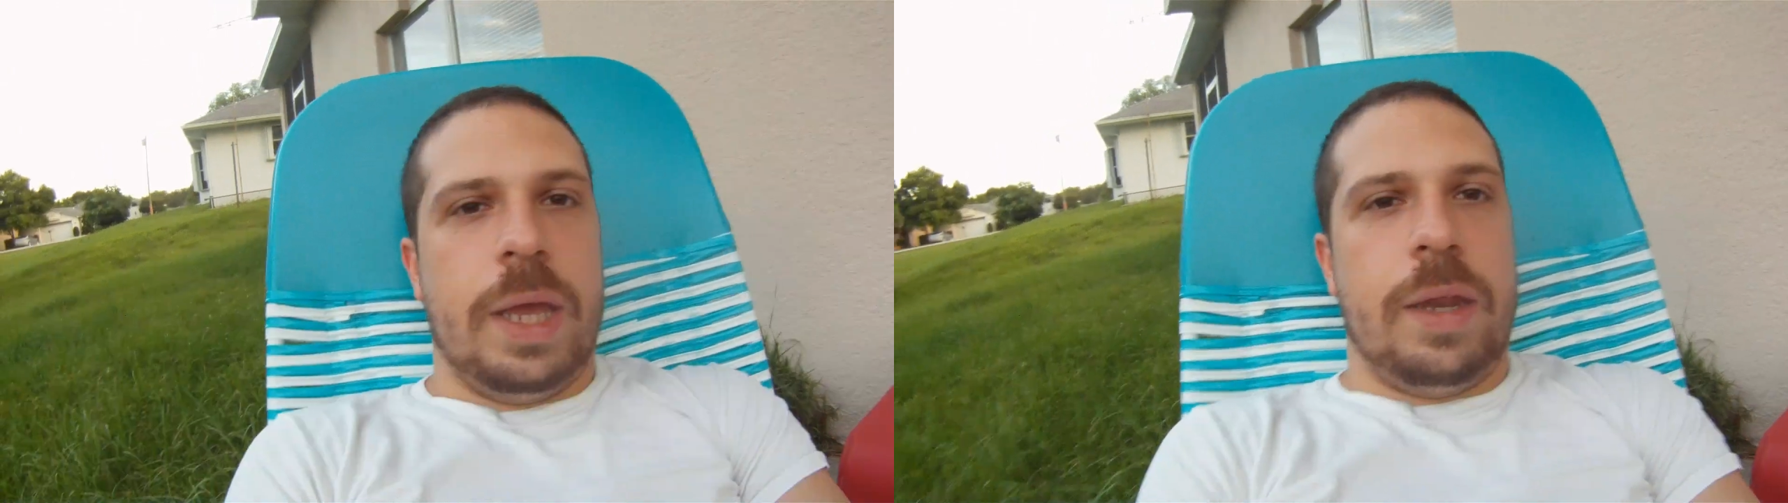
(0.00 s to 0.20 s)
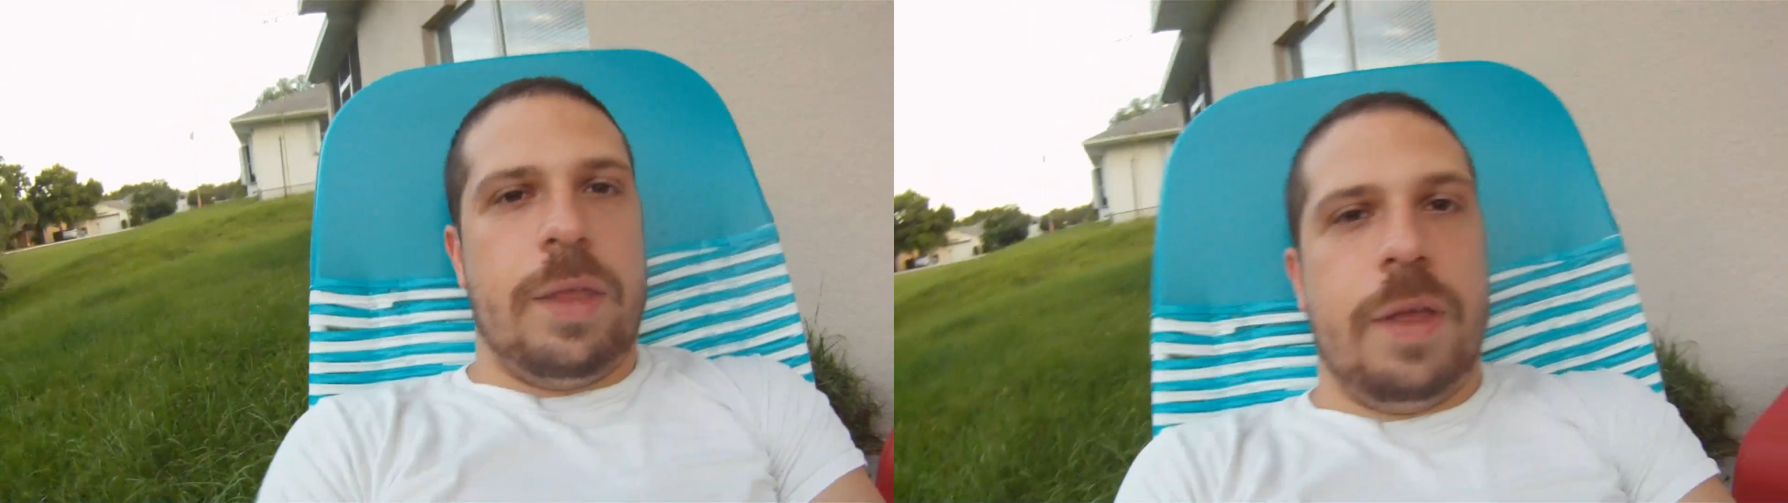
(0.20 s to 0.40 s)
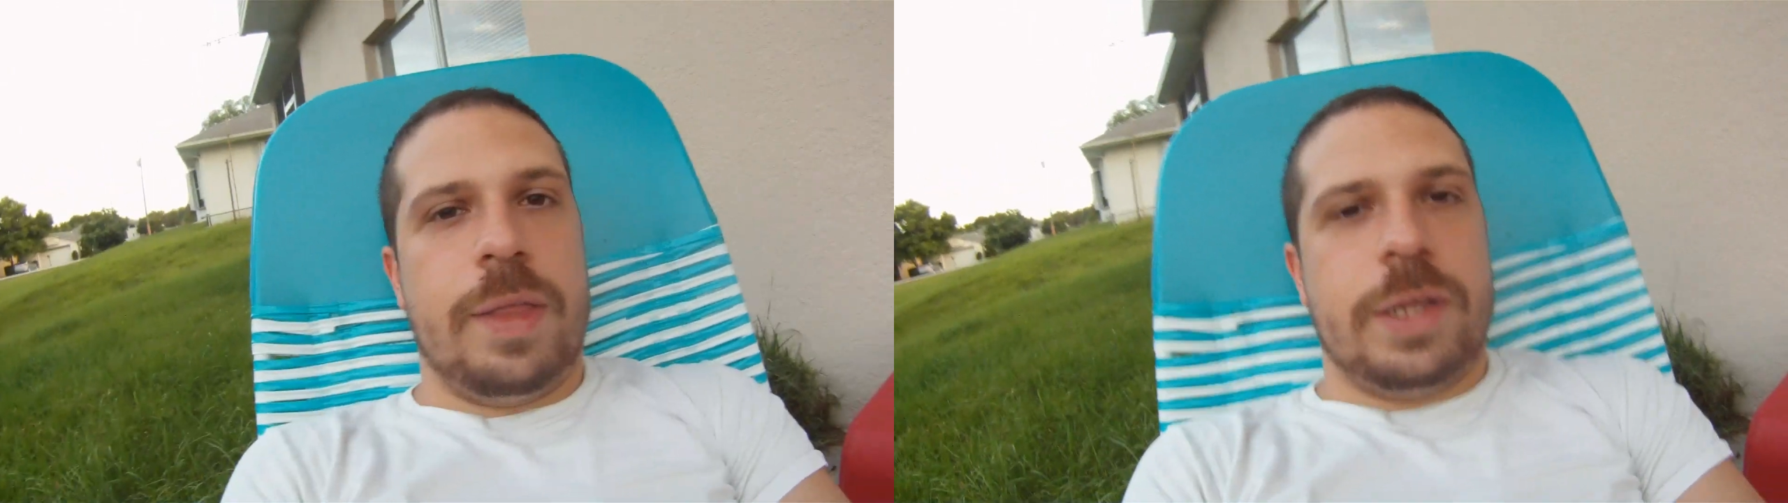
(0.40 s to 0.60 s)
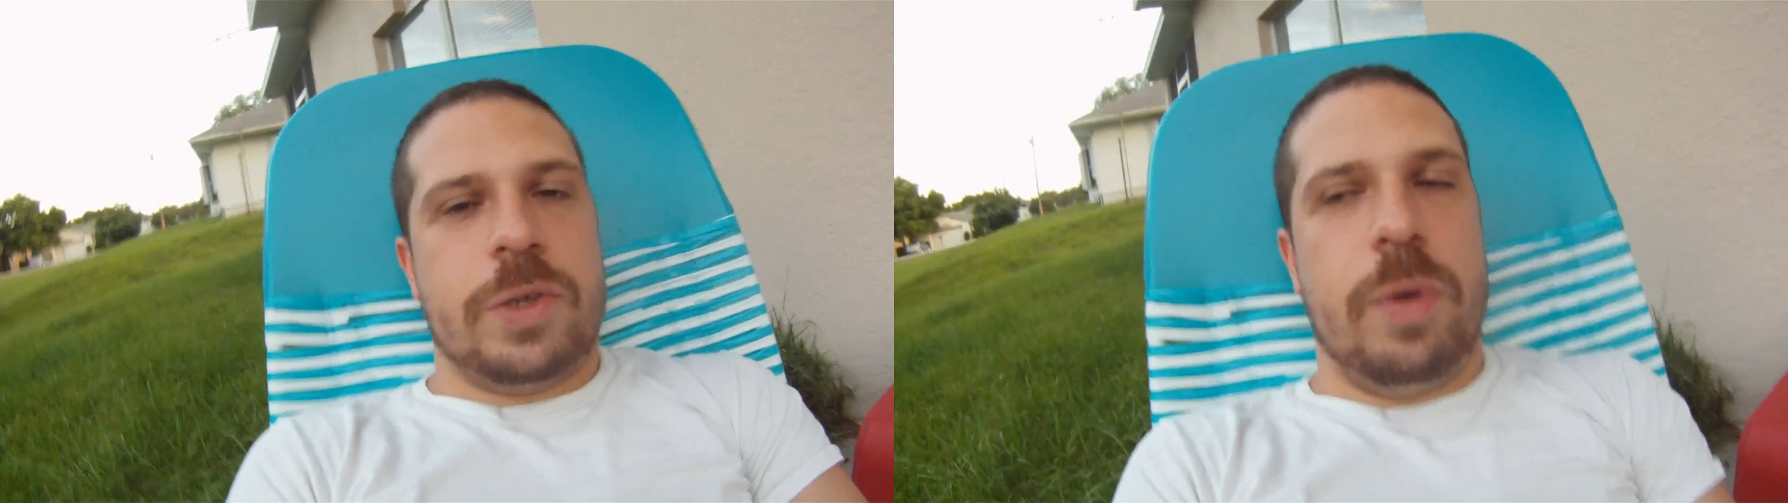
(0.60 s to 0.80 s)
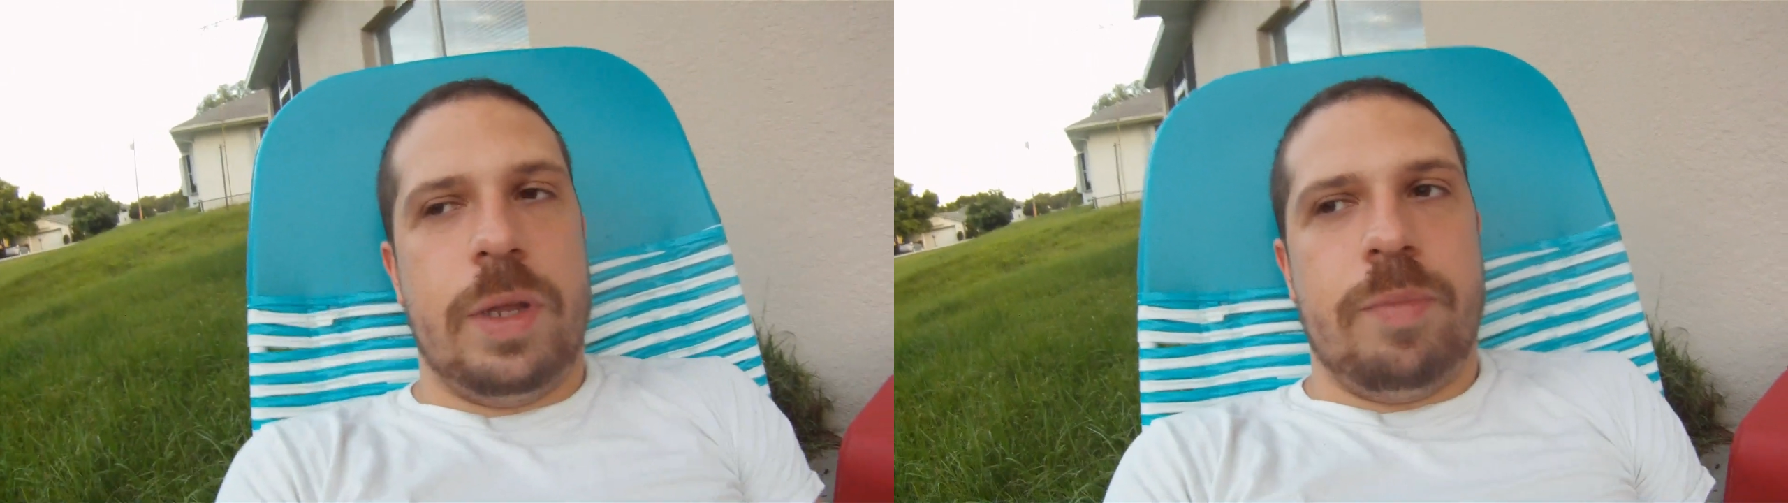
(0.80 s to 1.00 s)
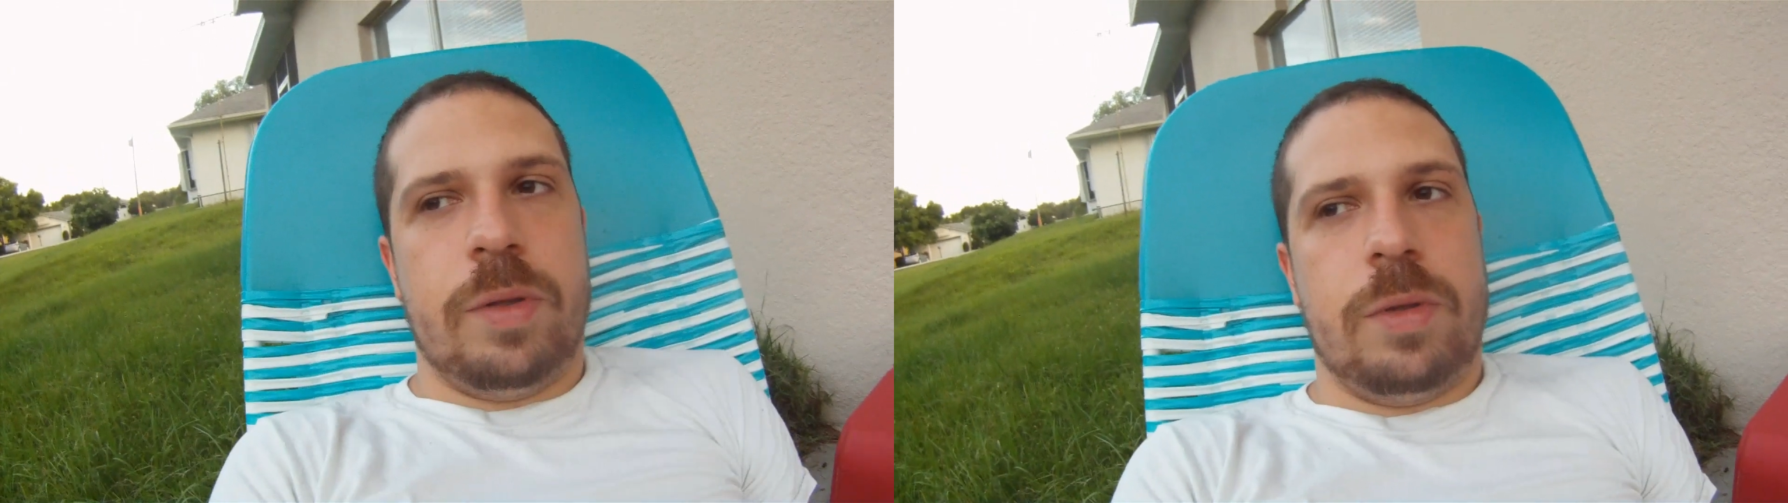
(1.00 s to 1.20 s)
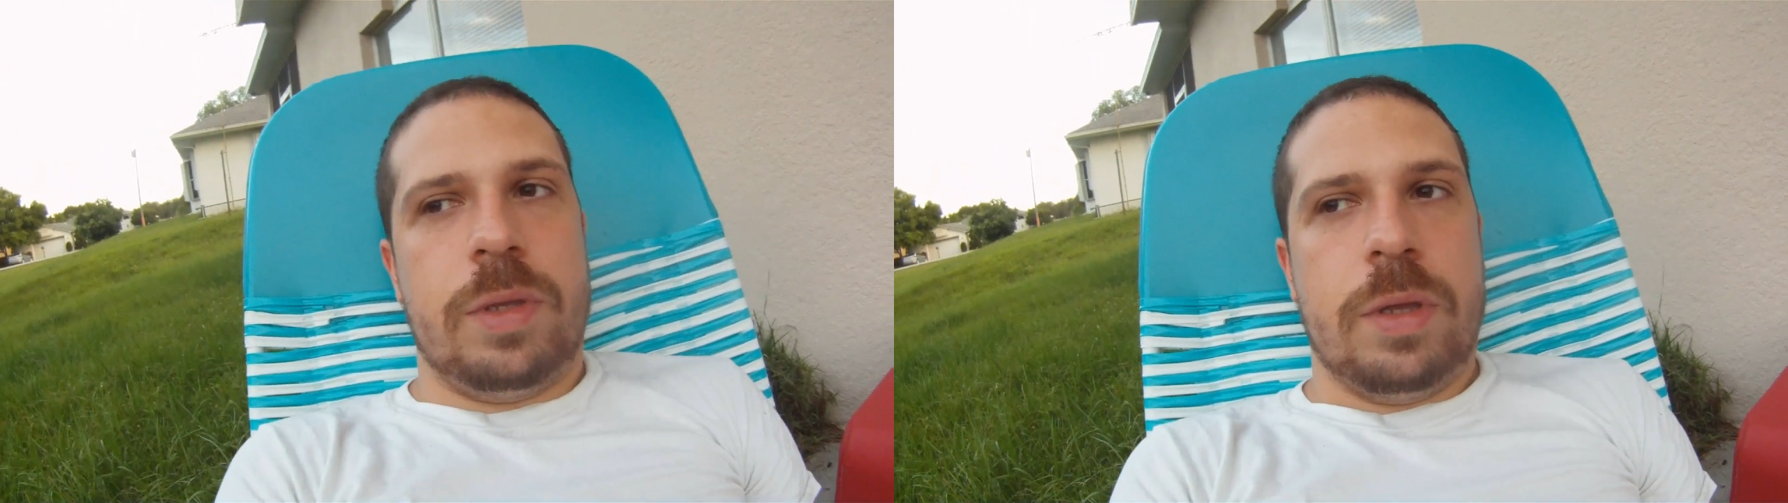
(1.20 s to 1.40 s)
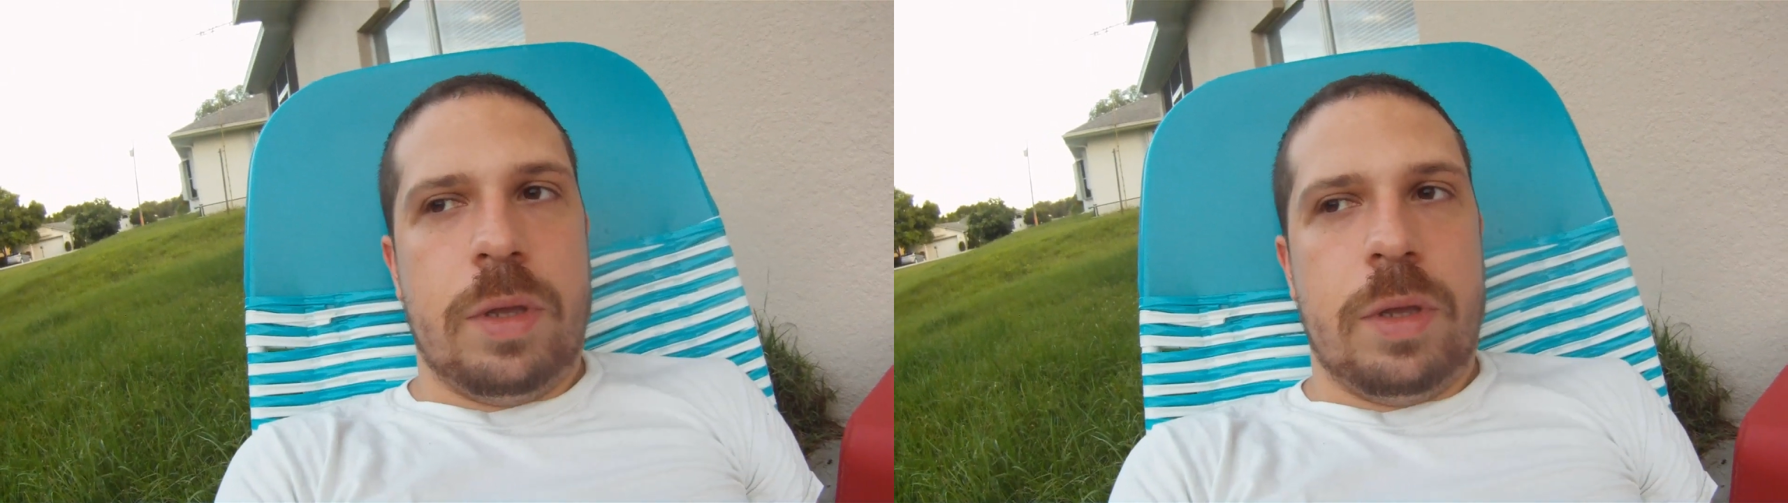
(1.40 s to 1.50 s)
And I think that's going to build